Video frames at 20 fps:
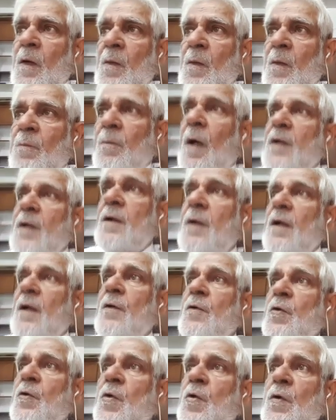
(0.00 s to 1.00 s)
But
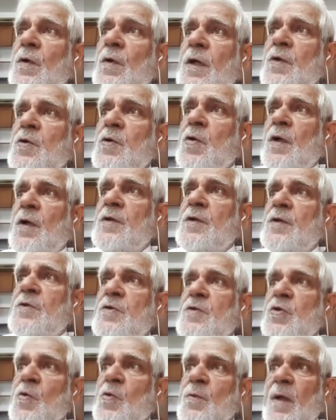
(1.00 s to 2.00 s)
you don't need to
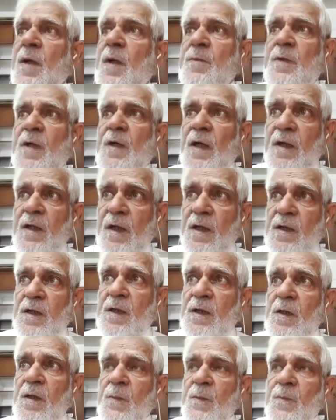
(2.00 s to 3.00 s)
consume them
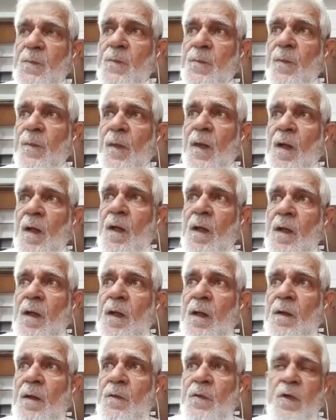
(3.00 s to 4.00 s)
directly.
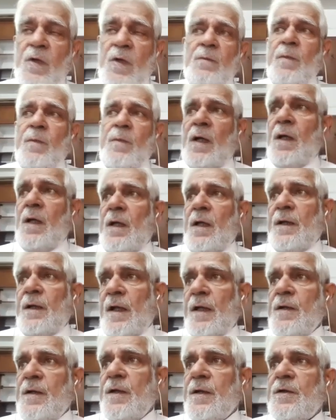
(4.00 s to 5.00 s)
You can buy an
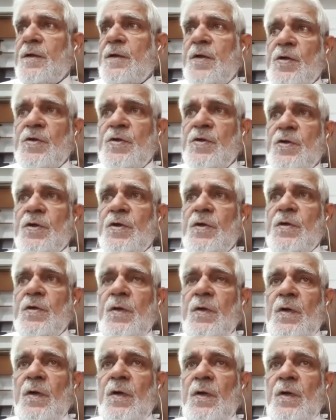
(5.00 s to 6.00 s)
Indian tincture
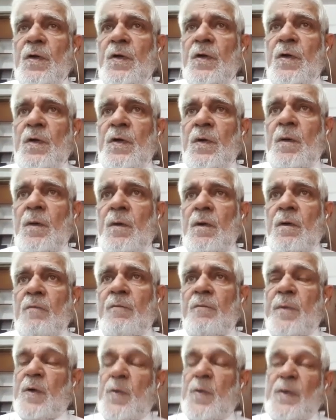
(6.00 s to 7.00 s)

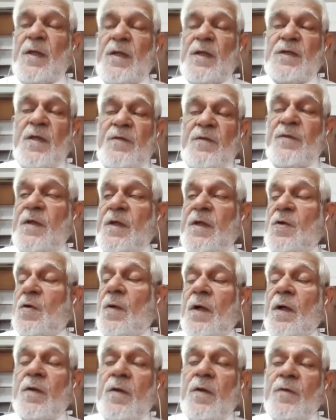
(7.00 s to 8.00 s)
between 70 to
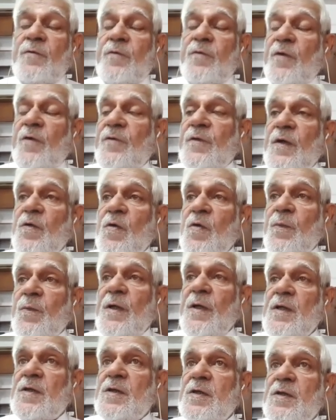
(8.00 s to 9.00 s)
150
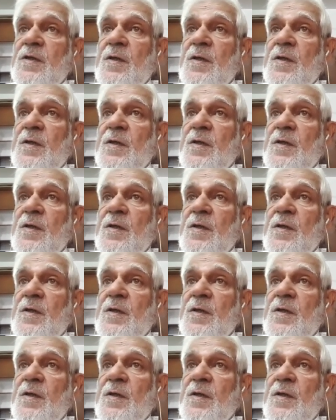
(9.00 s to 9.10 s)
rupees.